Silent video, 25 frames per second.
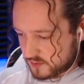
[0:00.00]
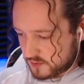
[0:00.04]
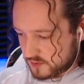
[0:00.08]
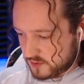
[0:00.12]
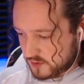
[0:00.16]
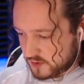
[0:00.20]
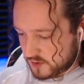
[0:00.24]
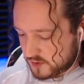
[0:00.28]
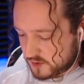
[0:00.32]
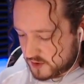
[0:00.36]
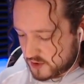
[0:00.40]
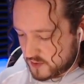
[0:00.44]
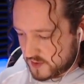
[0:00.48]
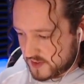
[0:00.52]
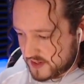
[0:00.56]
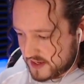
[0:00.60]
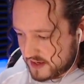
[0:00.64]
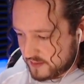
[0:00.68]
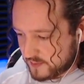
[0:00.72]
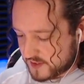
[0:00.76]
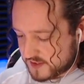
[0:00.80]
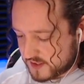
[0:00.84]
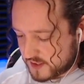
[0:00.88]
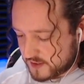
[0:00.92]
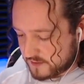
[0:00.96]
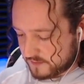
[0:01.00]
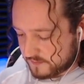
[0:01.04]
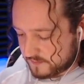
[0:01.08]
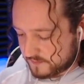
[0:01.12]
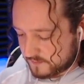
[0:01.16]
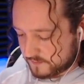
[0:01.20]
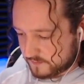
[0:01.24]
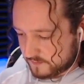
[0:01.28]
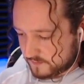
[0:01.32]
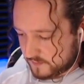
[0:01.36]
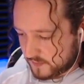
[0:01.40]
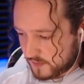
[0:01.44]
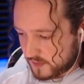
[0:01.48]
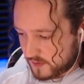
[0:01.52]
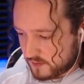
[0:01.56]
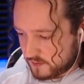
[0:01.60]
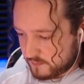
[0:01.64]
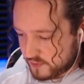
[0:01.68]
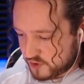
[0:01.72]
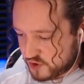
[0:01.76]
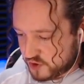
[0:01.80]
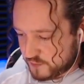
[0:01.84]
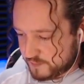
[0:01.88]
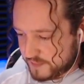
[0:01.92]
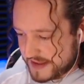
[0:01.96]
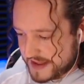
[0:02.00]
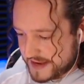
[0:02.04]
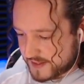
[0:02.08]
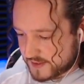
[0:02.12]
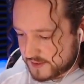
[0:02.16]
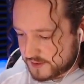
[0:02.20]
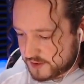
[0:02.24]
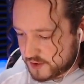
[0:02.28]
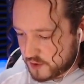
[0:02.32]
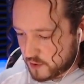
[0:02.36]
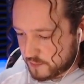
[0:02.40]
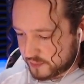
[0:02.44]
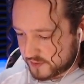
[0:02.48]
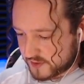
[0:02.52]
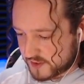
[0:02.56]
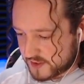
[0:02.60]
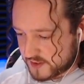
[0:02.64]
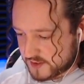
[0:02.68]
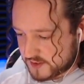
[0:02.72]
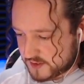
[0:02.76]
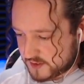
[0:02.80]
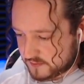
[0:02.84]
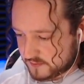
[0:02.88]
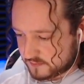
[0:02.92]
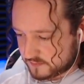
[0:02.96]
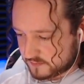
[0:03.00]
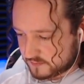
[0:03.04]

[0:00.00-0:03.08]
You can do it, E-Wizzy. Put your back into it, please.